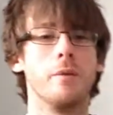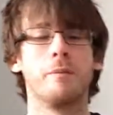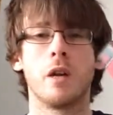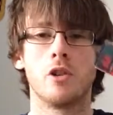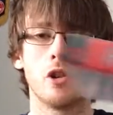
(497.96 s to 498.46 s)
it.
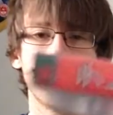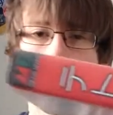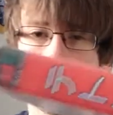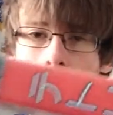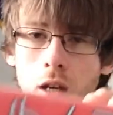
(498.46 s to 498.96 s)
I'll just show
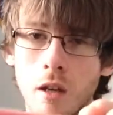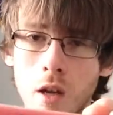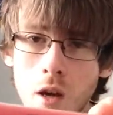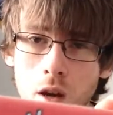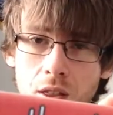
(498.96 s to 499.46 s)
you
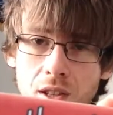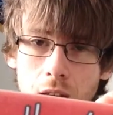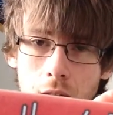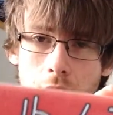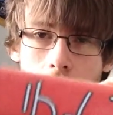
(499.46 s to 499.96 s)
the
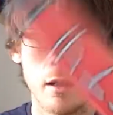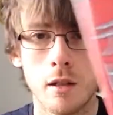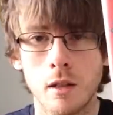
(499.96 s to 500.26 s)
sides.